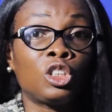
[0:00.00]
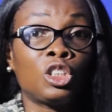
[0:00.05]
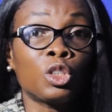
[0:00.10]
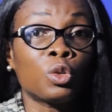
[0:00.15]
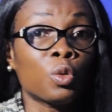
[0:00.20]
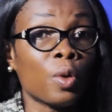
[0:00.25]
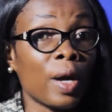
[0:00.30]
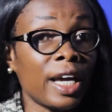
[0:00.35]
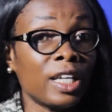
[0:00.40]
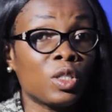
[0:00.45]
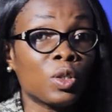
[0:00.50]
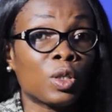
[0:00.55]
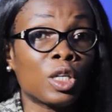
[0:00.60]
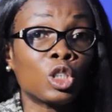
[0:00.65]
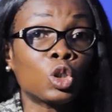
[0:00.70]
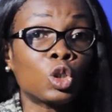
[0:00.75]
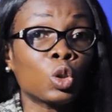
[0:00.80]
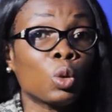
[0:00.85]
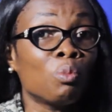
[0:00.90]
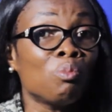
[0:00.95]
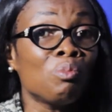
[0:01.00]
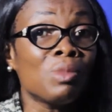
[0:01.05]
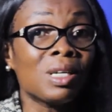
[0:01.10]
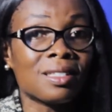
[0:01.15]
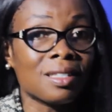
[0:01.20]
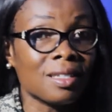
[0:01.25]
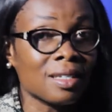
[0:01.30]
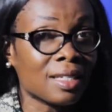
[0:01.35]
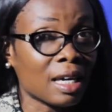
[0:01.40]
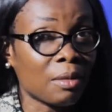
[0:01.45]
zero education,
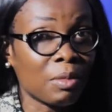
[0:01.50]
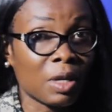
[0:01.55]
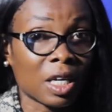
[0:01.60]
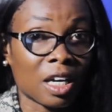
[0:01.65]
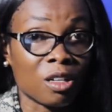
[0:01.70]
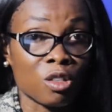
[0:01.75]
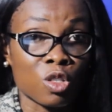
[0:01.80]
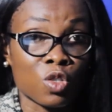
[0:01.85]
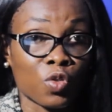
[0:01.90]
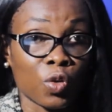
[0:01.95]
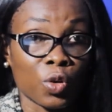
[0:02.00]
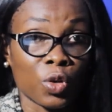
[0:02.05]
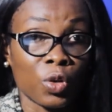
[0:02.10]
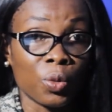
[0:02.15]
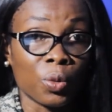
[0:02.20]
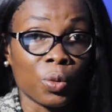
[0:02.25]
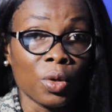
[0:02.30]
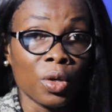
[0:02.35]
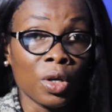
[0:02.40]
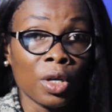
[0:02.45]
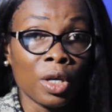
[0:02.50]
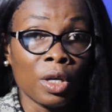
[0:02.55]
mixing chemicals for you.